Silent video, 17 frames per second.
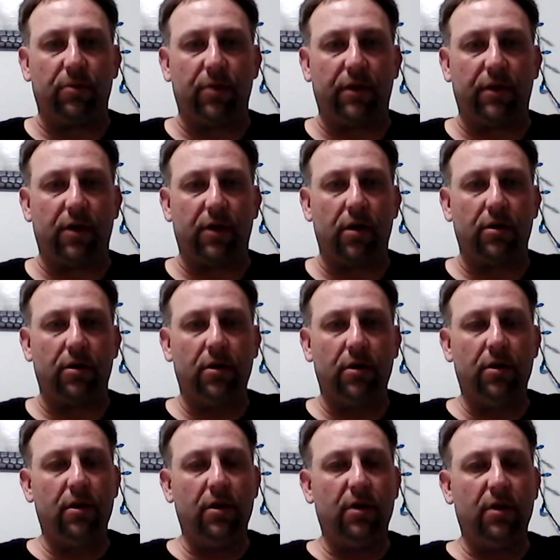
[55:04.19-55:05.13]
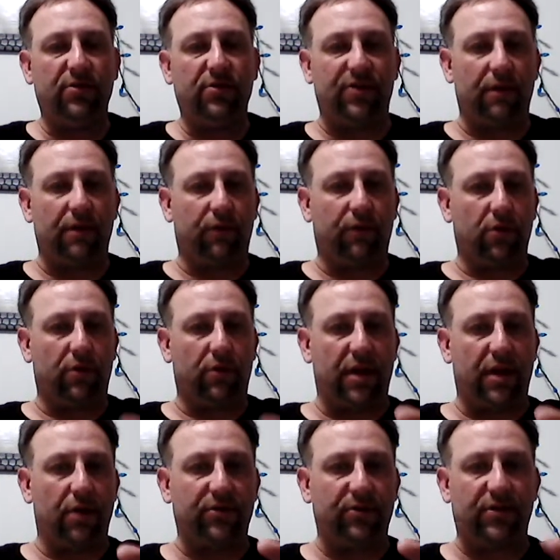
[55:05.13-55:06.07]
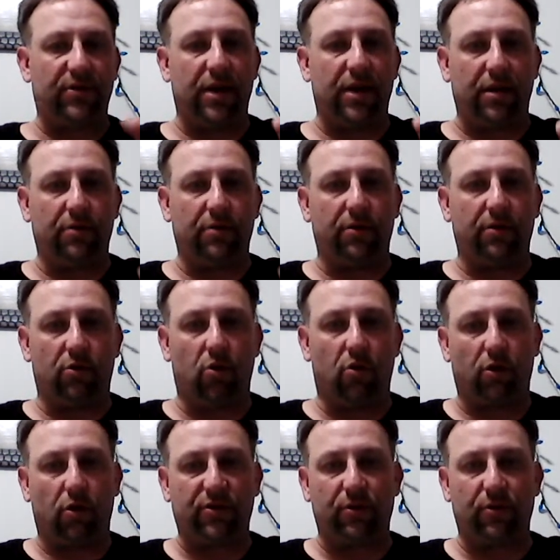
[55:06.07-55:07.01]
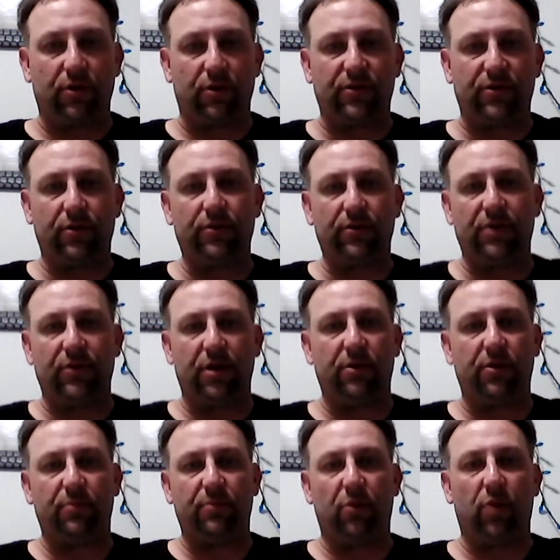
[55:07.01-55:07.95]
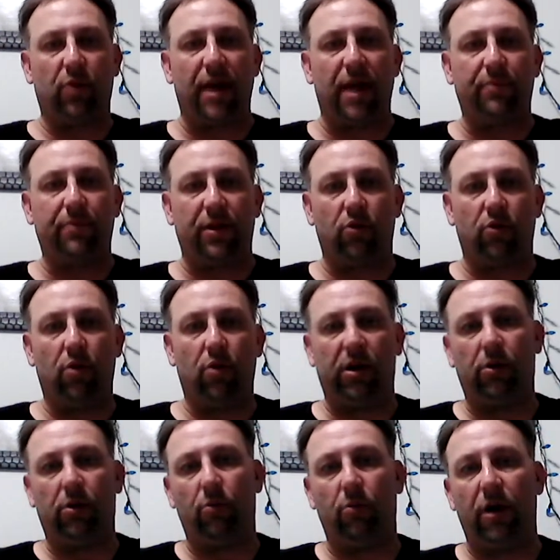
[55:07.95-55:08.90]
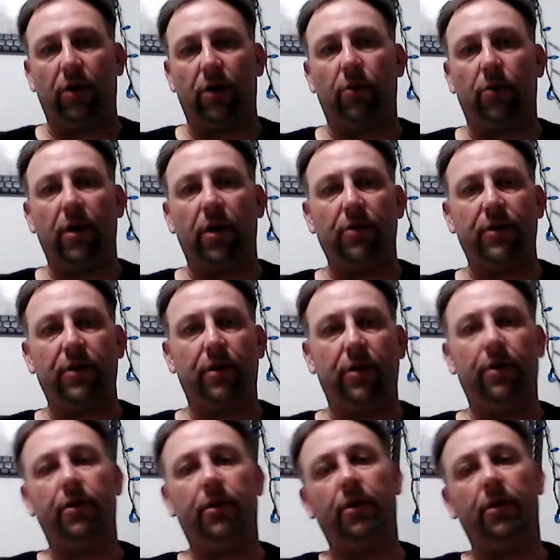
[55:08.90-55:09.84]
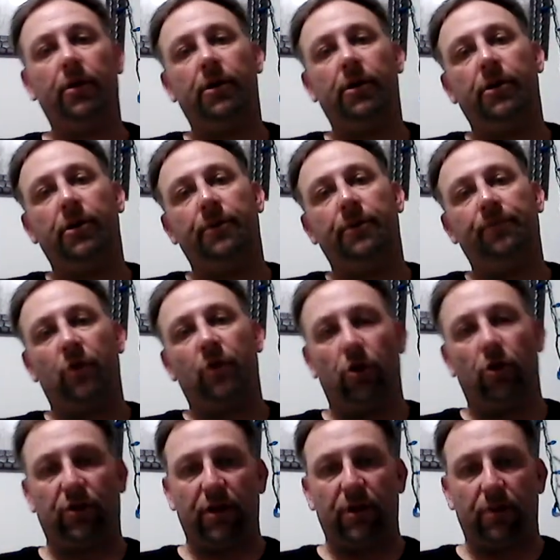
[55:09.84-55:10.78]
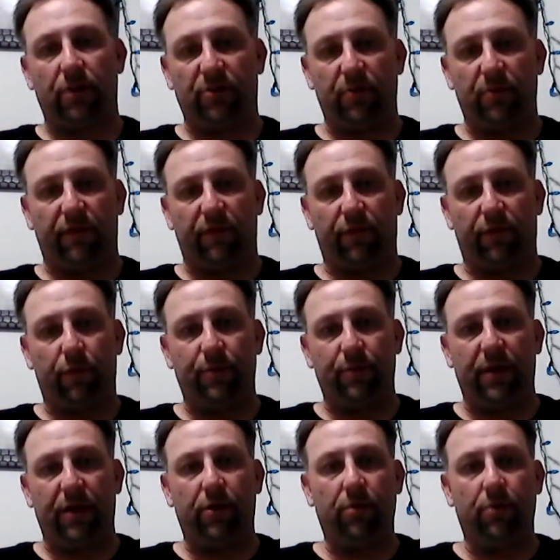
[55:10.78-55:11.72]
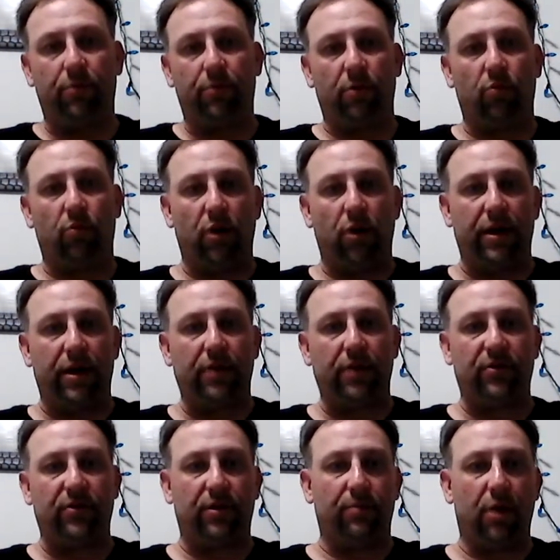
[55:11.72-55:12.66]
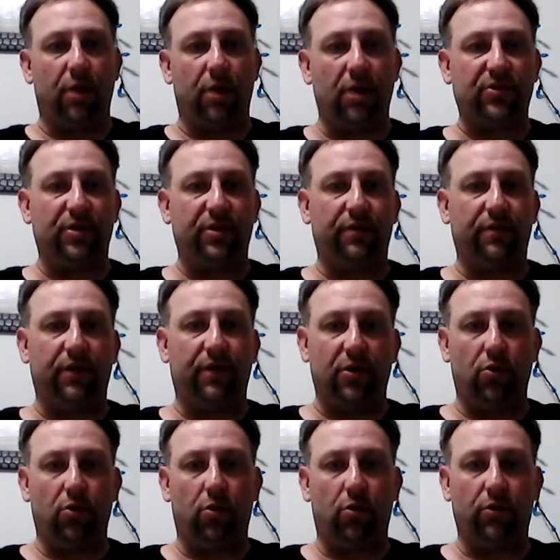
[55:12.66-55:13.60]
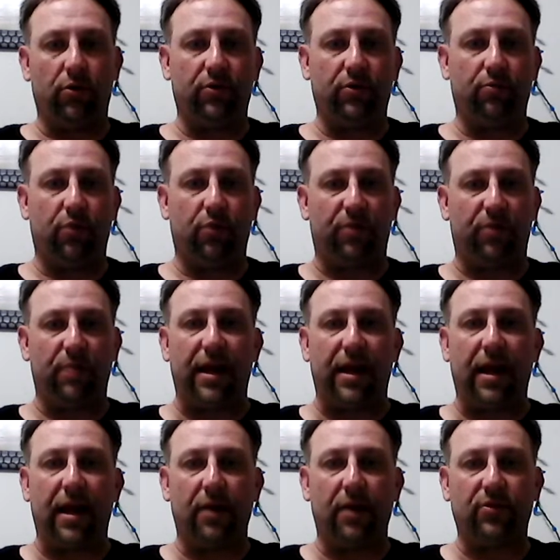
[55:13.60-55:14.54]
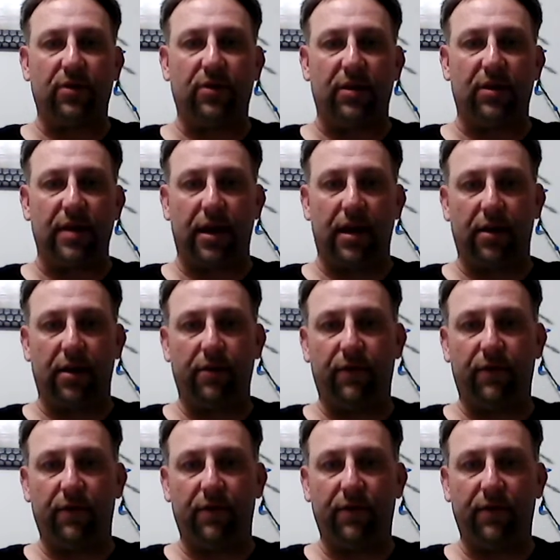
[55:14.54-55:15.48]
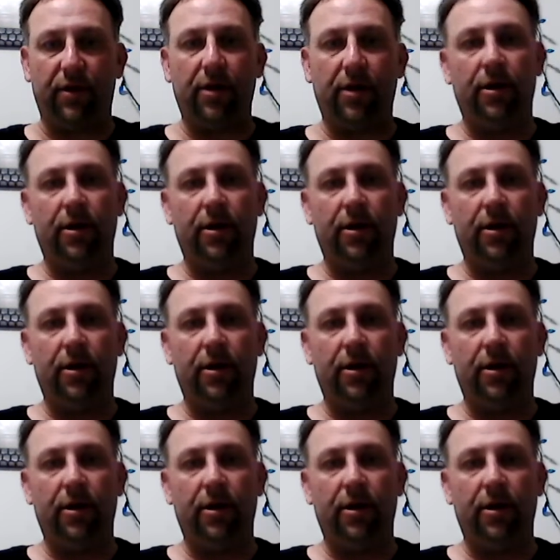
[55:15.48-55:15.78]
I got several calcite quartz crystals, and I was wrapping coil of wire around it. Hooked it up to my voltmeter, put one end to the positive and hold with my hand to the negative of it.